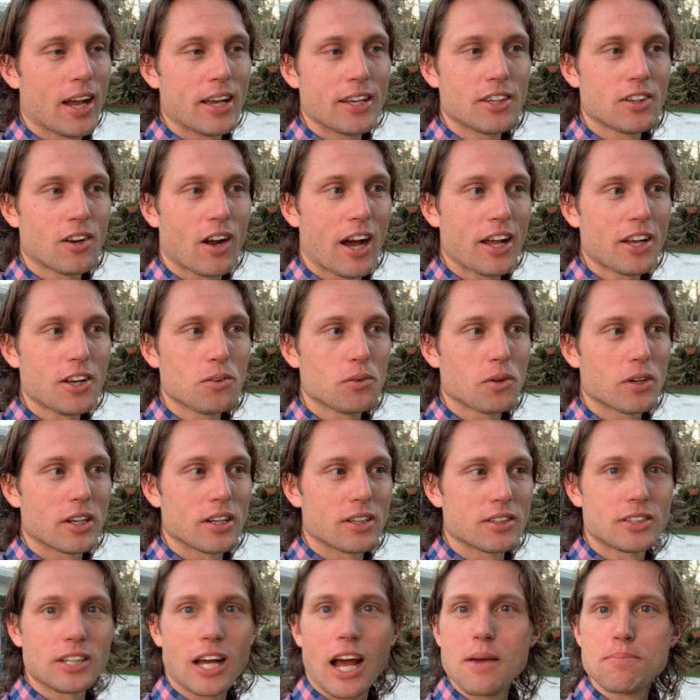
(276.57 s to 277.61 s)
you know, I didn't want
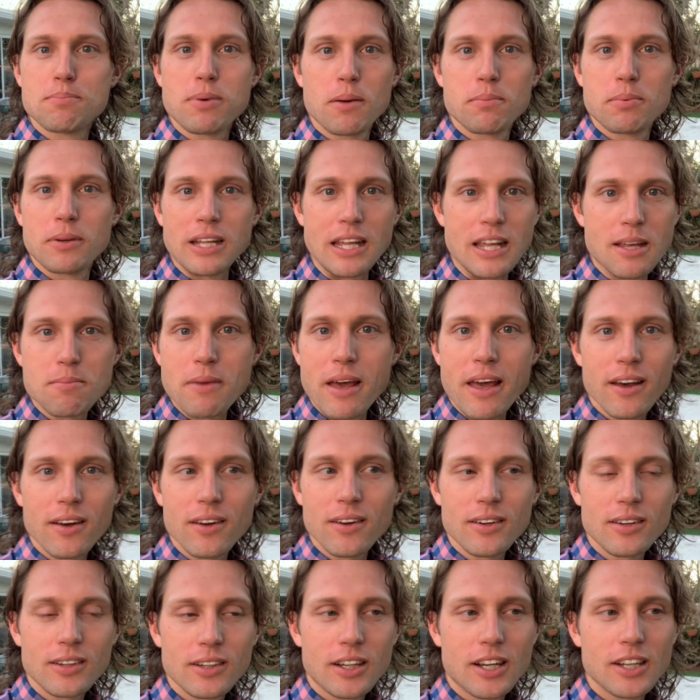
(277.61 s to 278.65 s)
to type up an
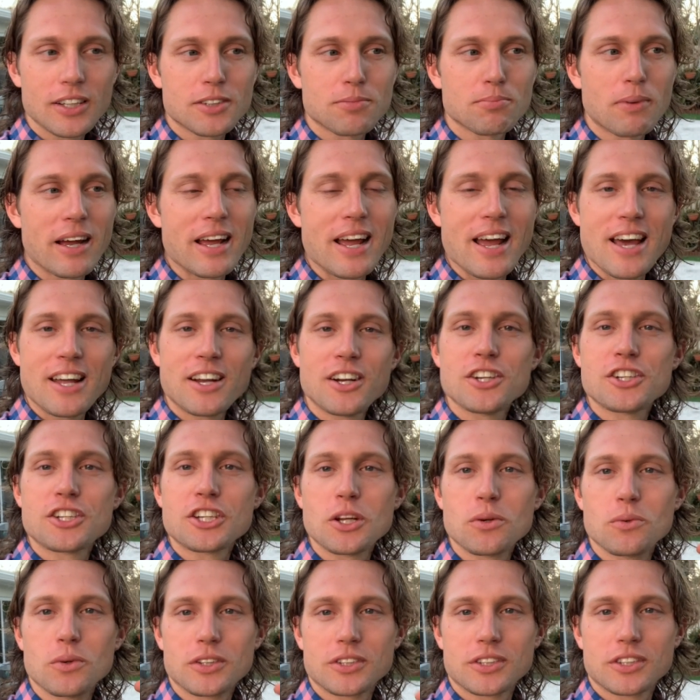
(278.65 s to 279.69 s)
email because my
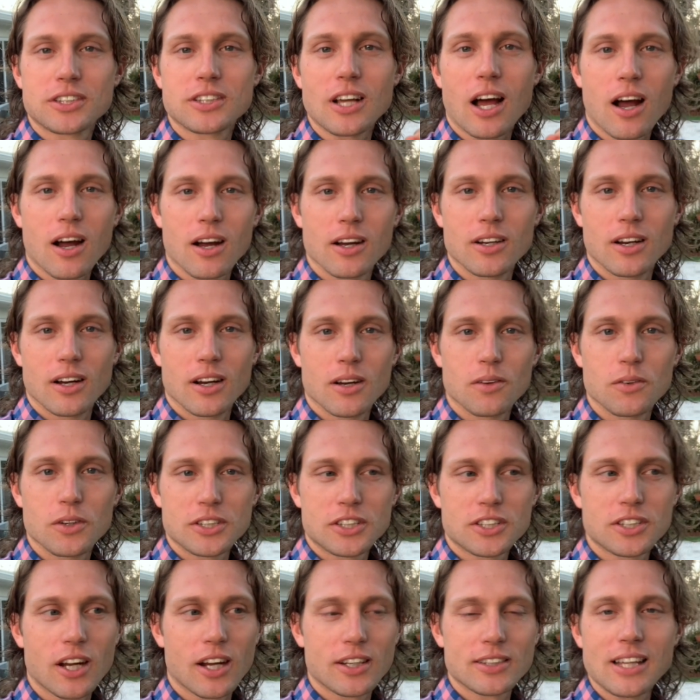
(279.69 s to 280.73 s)
energy was, uh, was
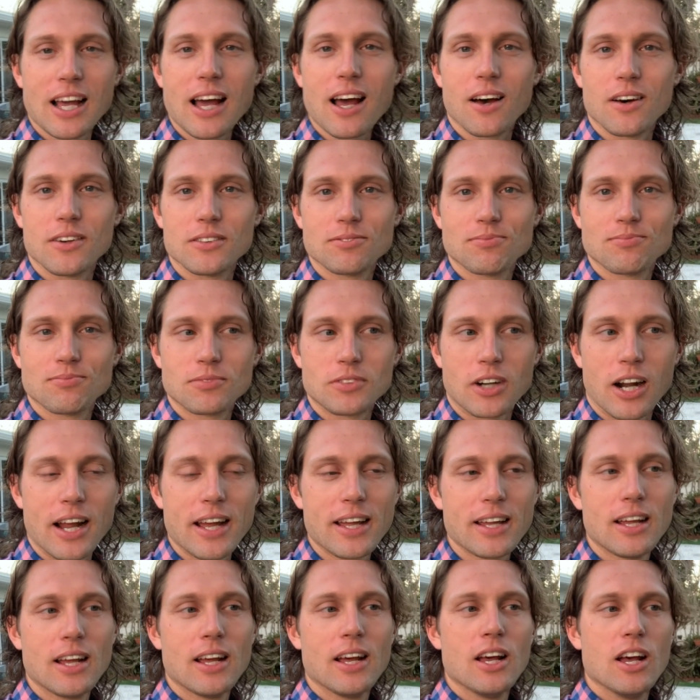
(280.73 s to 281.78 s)
sucked out,
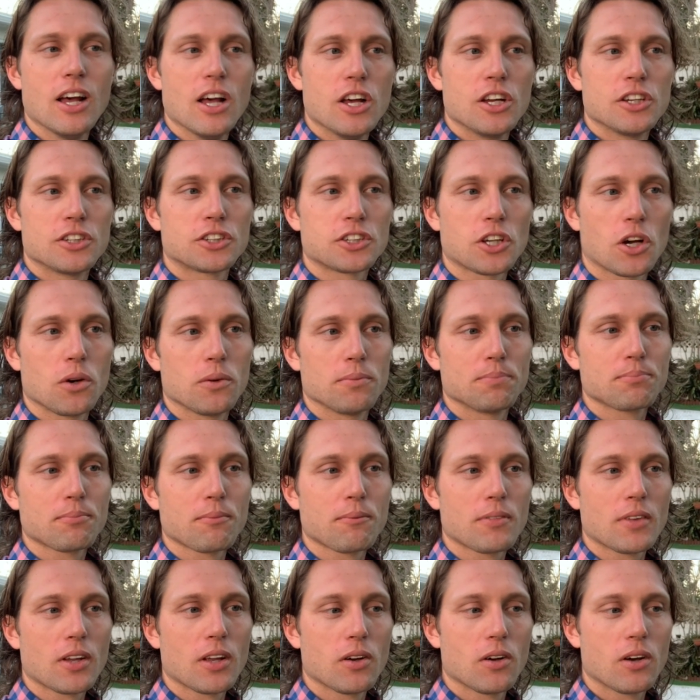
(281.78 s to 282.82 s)
right? So
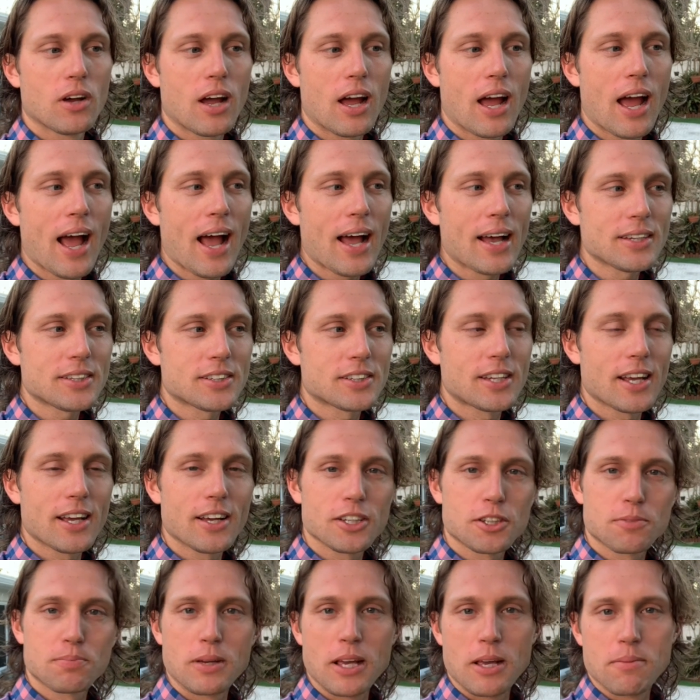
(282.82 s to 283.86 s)
as
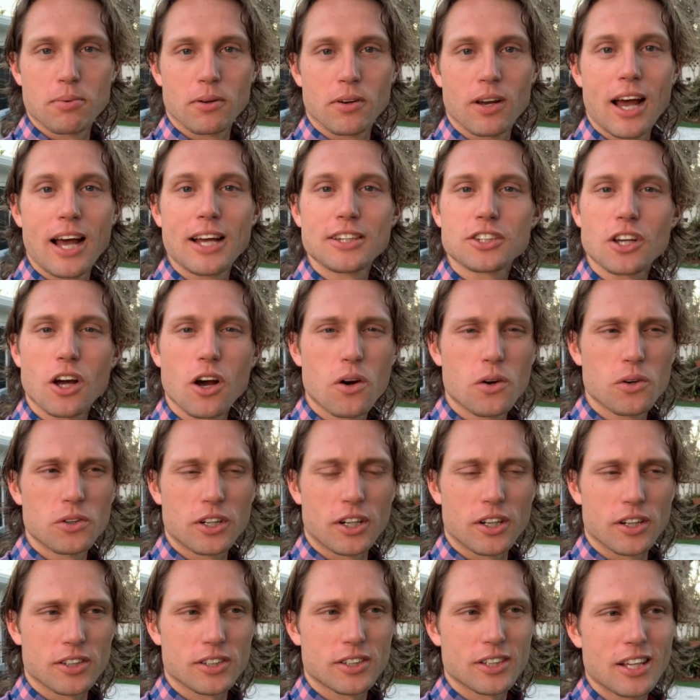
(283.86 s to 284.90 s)
salespeople, as
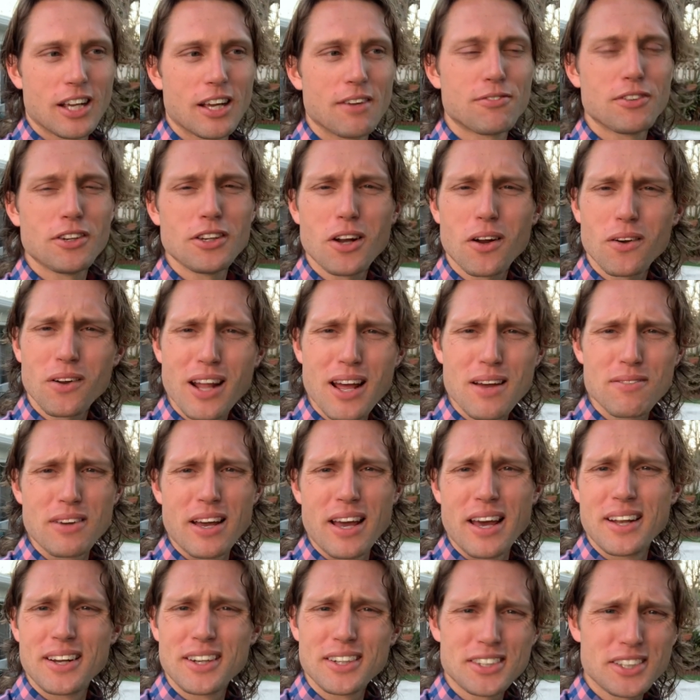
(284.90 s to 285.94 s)
owners, if you don't have
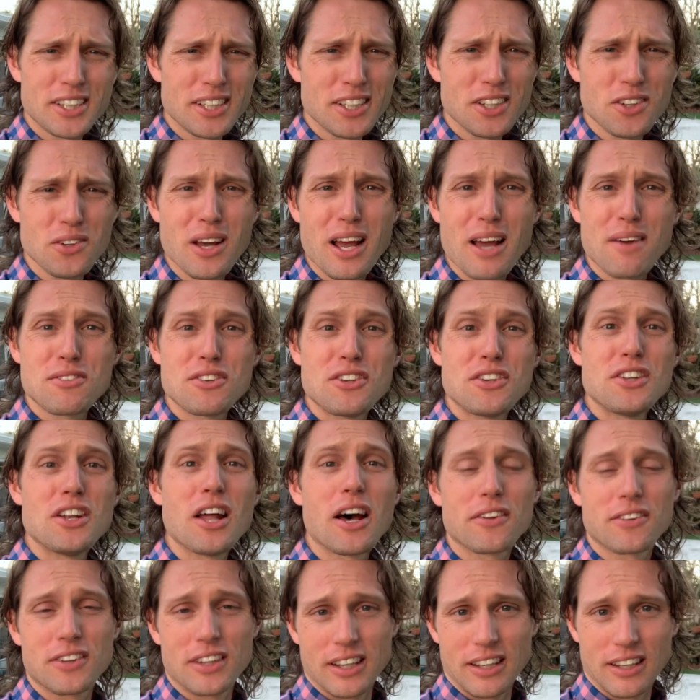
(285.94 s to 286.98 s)
energy, you have
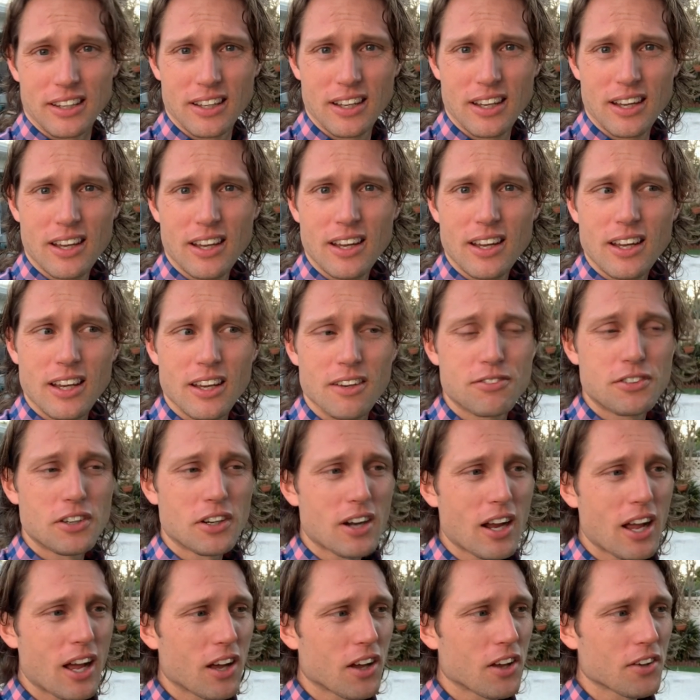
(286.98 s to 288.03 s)
nothing. If
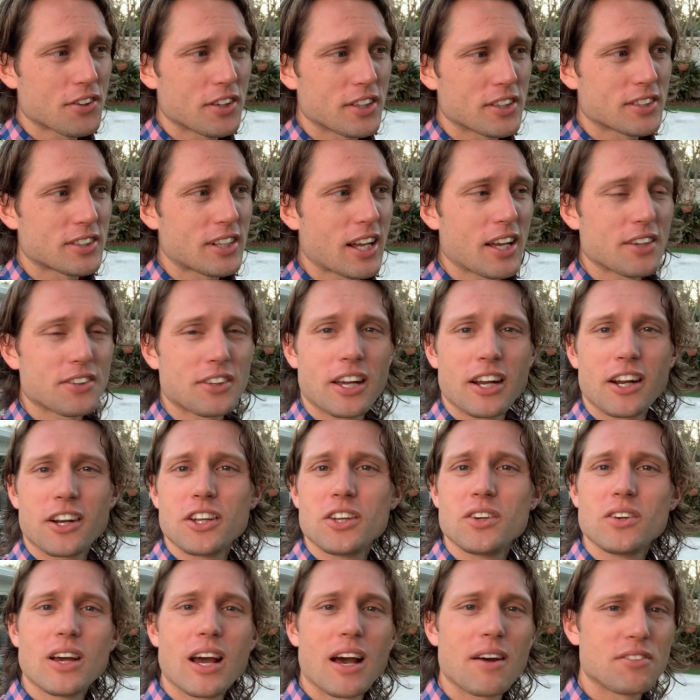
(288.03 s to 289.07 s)
your health is not there,
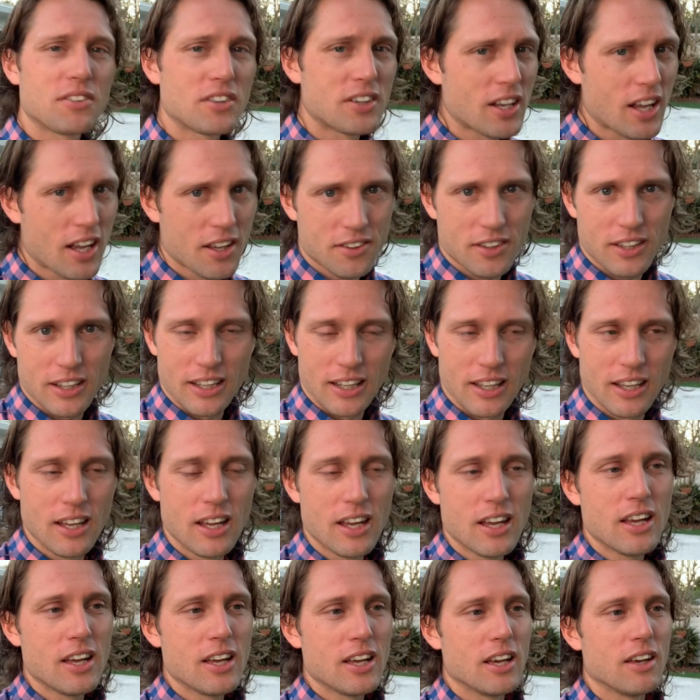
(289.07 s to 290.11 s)
you have nothing.
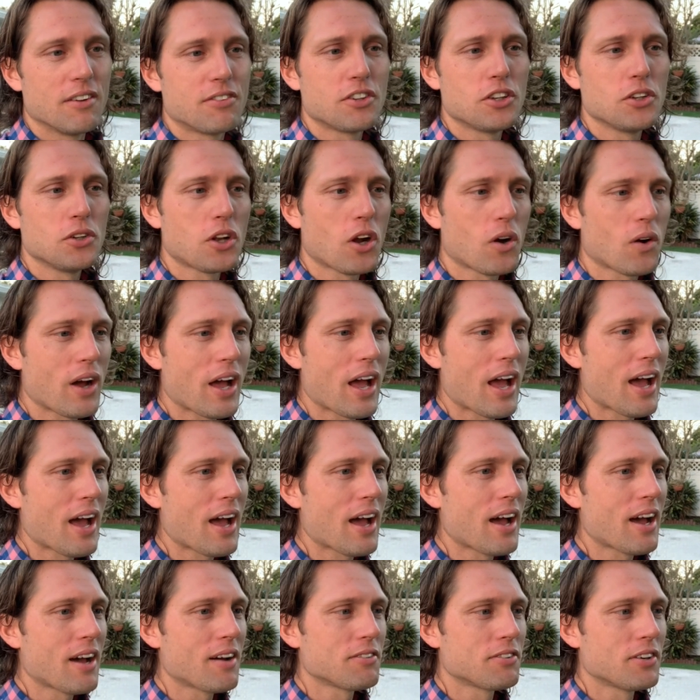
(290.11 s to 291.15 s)
If you don't
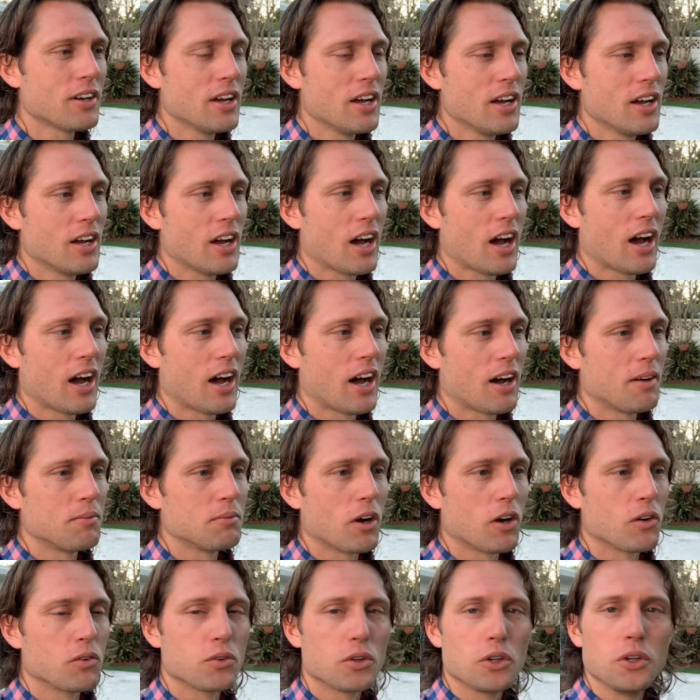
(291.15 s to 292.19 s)
have um,
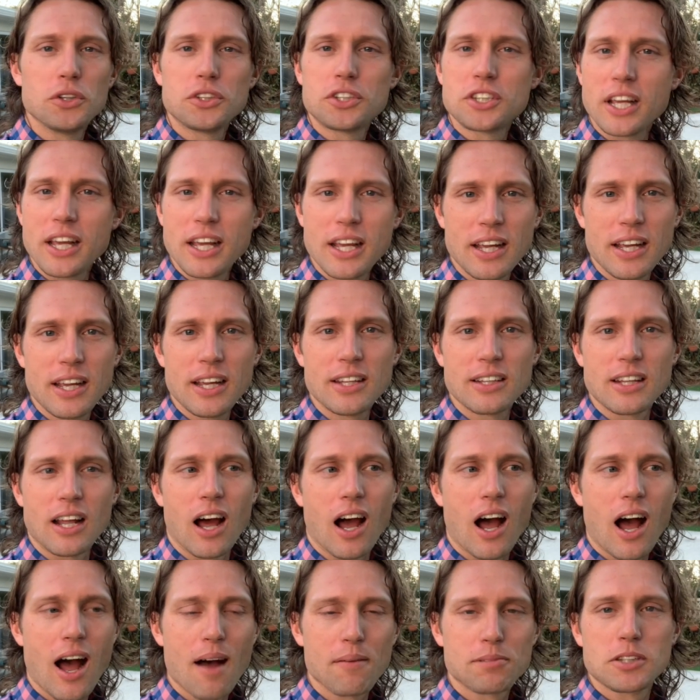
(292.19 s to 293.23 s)
a routine to
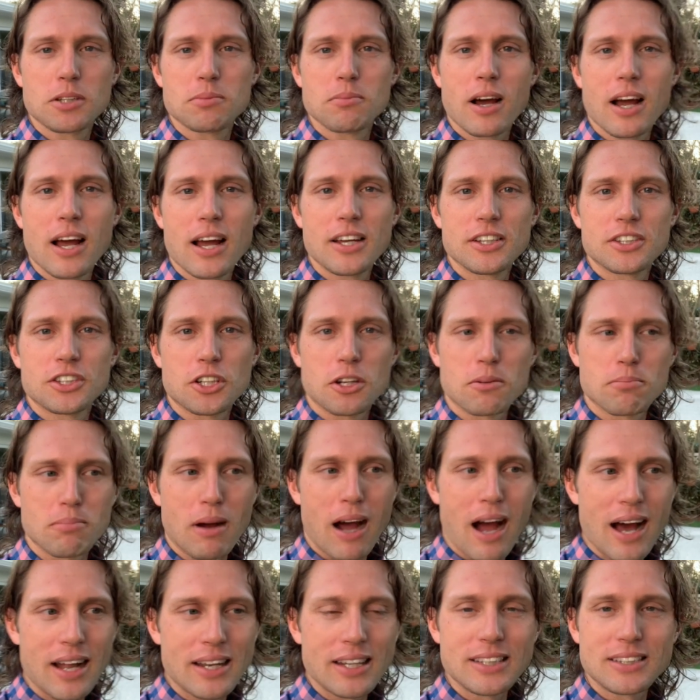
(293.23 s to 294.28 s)
optimize your
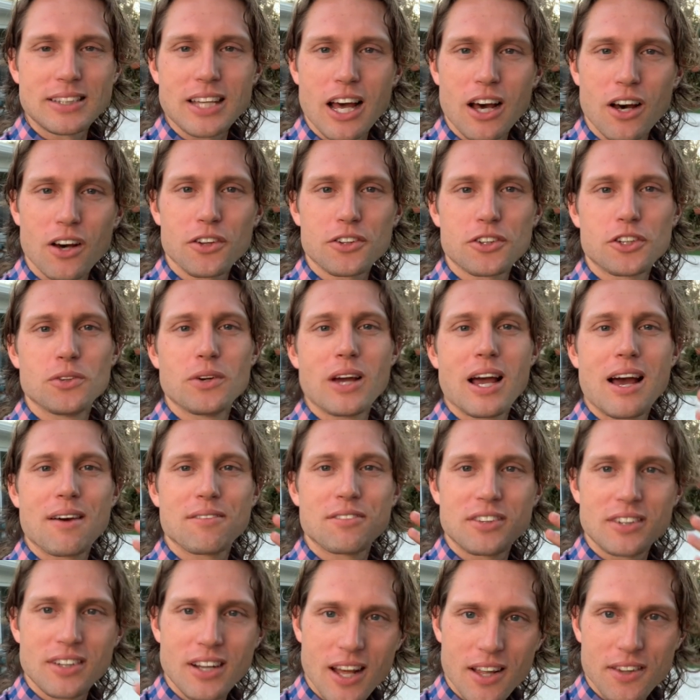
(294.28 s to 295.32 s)
body's health, you have
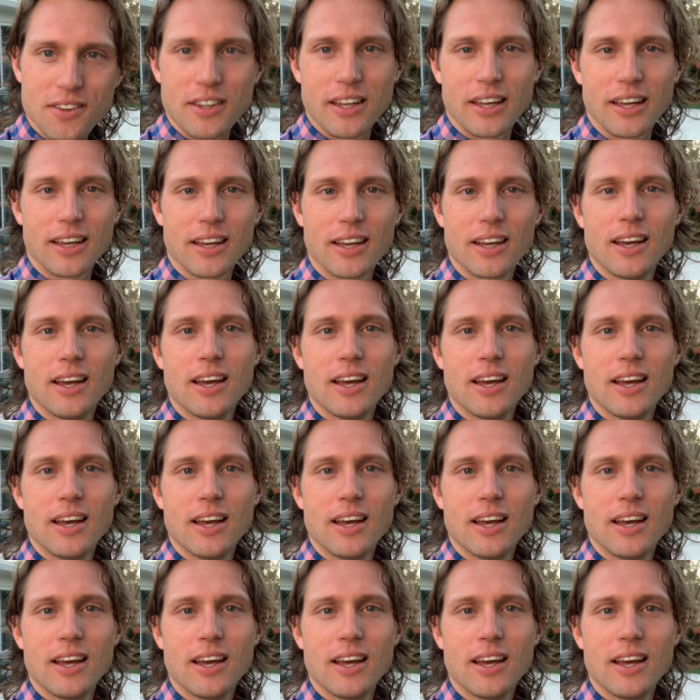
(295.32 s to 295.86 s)
nothing.